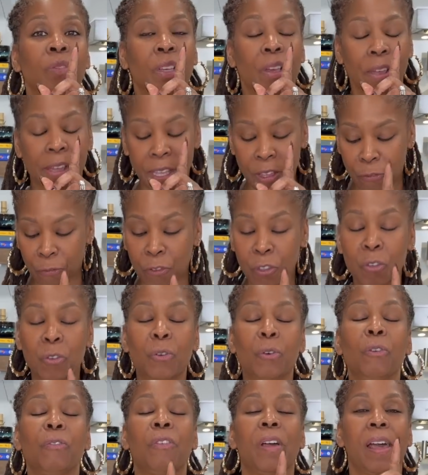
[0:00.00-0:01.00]
If
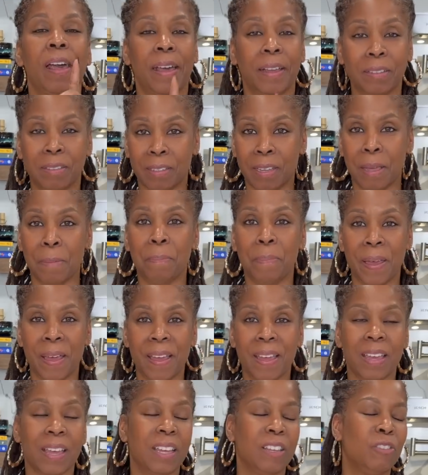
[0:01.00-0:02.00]
you've had
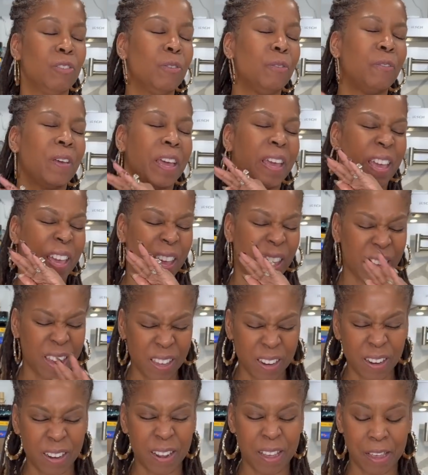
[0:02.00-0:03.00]
tempeh and you've
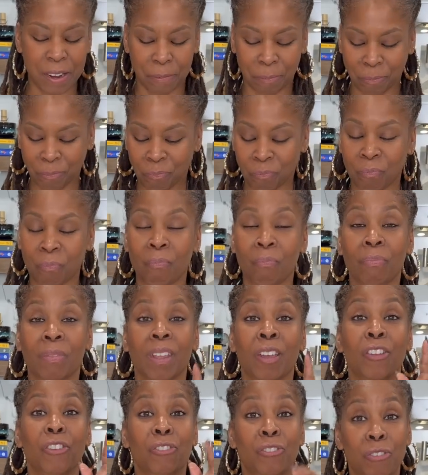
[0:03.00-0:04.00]
hated it,
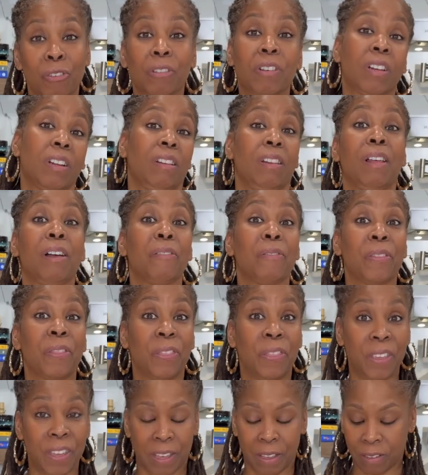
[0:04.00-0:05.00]
you're gonna
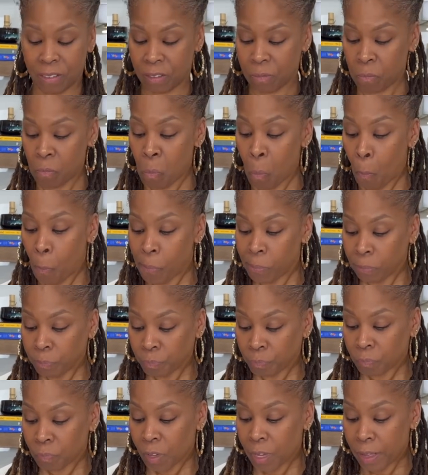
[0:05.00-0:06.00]
love this.
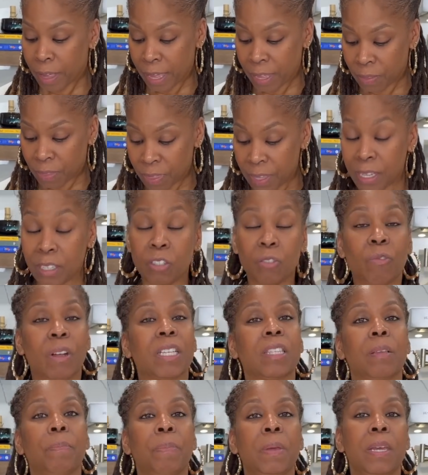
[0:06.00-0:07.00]
In this
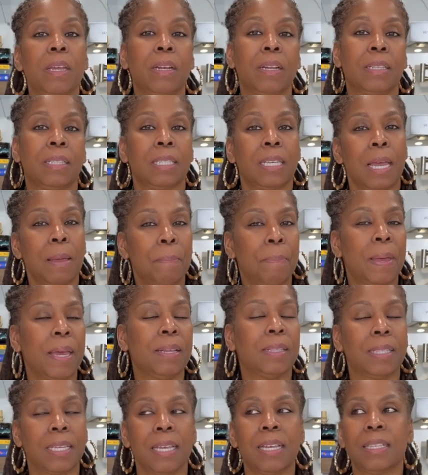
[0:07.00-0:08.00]
recipe, the
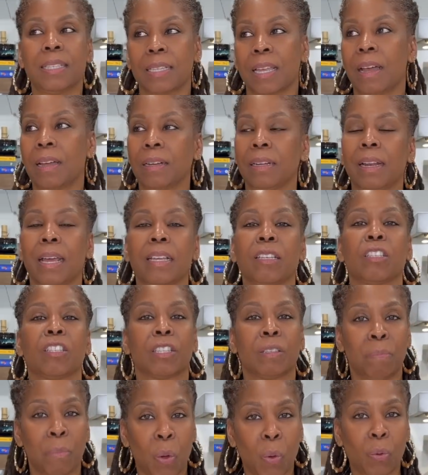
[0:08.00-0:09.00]
tempeh tastes kind of like
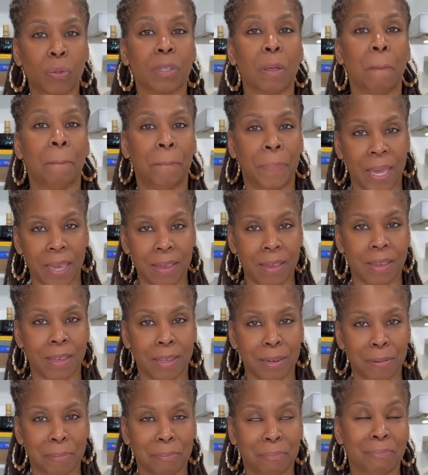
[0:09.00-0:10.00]
smoked
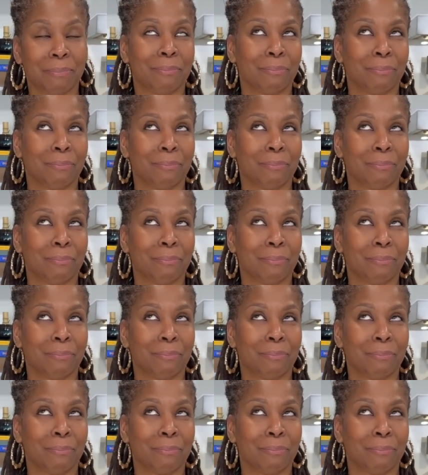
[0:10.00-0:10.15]
bacon.